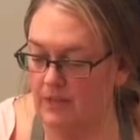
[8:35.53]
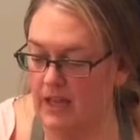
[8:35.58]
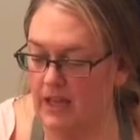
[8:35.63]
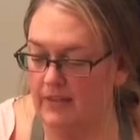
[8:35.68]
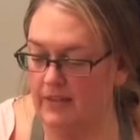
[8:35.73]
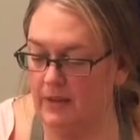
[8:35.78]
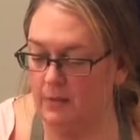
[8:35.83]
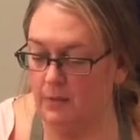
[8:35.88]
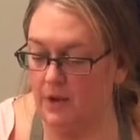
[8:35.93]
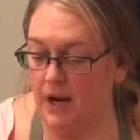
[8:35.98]

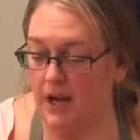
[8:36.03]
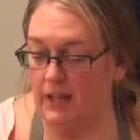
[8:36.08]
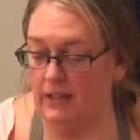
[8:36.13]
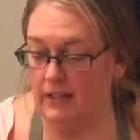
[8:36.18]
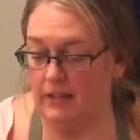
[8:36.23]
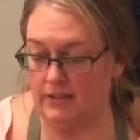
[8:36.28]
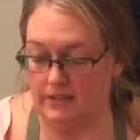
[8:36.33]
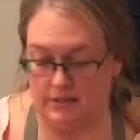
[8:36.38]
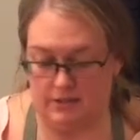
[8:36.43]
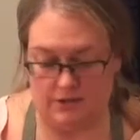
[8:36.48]
And then what I
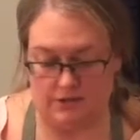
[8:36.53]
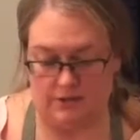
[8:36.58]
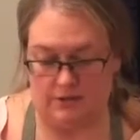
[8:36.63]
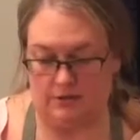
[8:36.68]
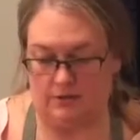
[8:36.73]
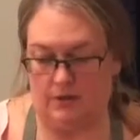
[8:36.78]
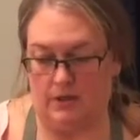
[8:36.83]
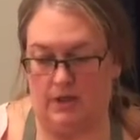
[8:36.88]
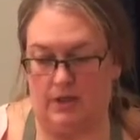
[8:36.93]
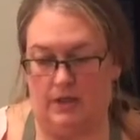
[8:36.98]
like to
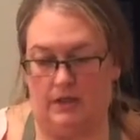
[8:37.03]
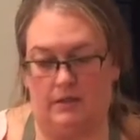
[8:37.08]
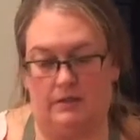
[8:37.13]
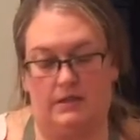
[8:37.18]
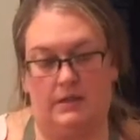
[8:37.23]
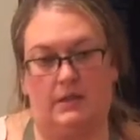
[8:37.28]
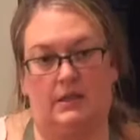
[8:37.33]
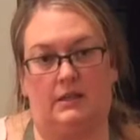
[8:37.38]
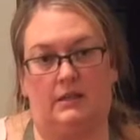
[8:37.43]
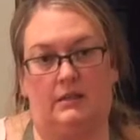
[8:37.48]
do is
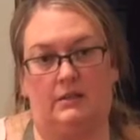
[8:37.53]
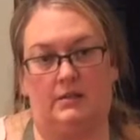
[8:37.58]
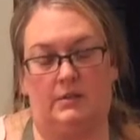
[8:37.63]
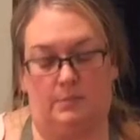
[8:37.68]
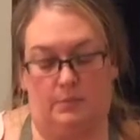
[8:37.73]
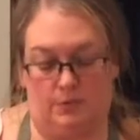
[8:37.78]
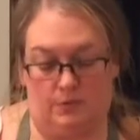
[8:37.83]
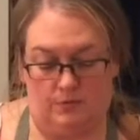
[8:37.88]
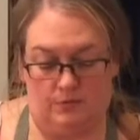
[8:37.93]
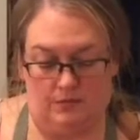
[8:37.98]
take a little
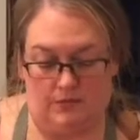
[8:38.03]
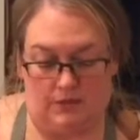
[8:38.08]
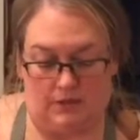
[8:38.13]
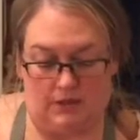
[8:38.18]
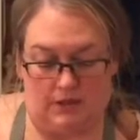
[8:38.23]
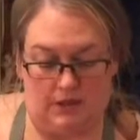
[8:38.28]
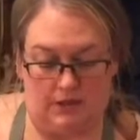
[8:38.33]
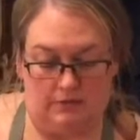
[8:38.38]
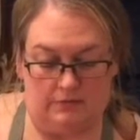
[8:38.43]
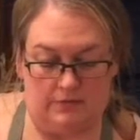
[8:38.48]

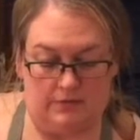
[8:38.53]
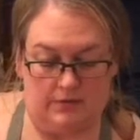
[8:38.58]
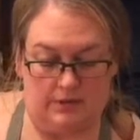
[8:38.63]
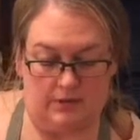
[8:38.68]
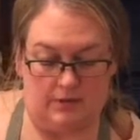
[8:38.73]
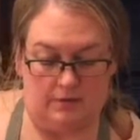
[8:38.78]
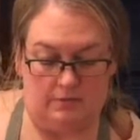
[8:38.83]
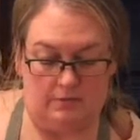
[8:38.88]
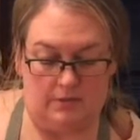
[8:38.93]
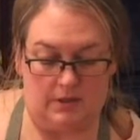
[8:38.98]
spoonful of
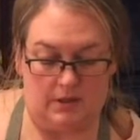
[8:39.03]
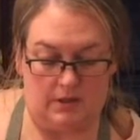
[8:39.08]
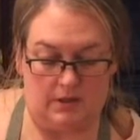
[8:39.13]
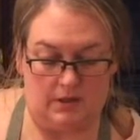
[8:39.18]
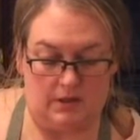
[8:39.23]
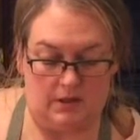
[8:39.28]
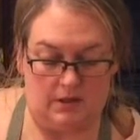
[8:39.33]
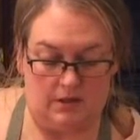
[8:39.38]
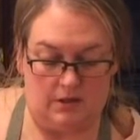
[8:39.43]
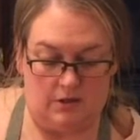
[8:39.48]
some
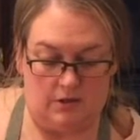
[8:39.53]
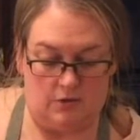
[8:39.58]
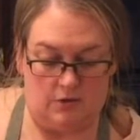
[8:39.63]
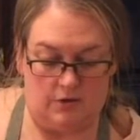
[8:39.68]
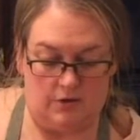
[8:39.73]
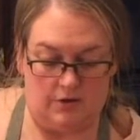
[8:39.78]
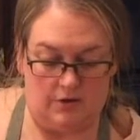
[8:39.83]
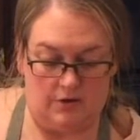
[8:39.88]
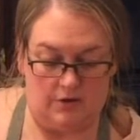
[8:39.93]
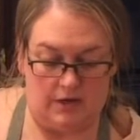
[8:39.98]

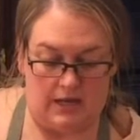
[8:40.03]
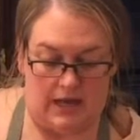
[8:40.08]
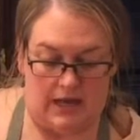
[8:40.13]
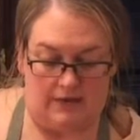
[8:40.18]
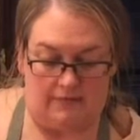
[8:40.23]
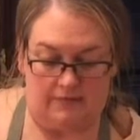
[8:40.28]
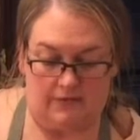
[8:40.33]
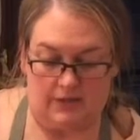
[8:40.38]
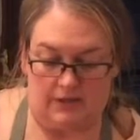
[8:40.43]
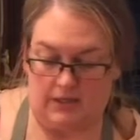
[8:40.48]
Northern
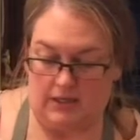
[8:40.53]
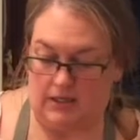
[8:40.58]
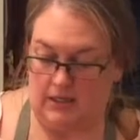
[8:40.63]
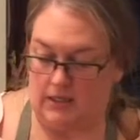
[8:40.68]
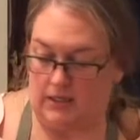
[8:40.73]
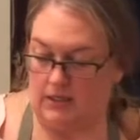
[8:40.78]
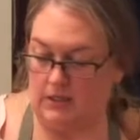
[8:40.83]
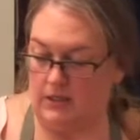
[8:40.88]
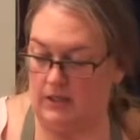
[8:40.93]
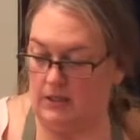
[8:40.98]

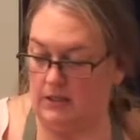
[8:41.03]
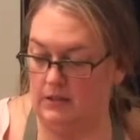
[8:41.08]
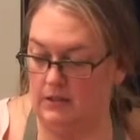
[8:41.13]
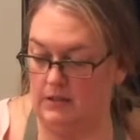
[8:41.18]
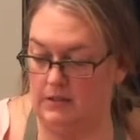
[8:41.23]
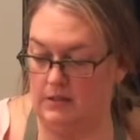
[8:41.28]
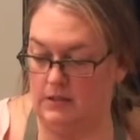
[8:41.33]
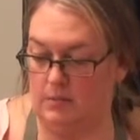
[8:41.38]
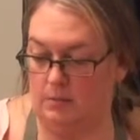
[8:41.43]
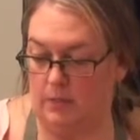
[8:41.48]
African
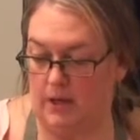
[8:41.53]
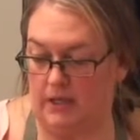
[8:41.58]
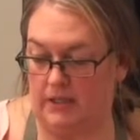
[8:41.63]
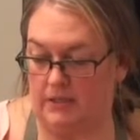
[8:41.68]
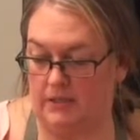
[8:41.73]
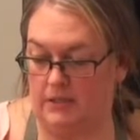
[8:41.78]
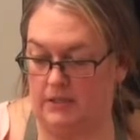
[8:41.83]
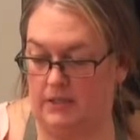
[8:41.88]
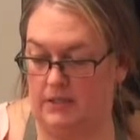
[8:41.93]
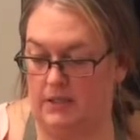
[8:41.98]

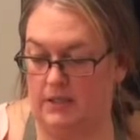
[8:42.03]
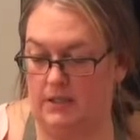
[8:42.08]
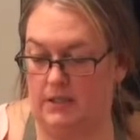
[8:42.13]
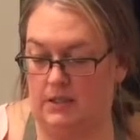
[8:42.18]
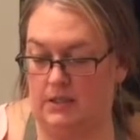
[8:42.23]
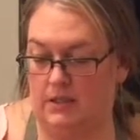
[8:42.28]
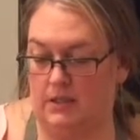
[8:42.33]
spiced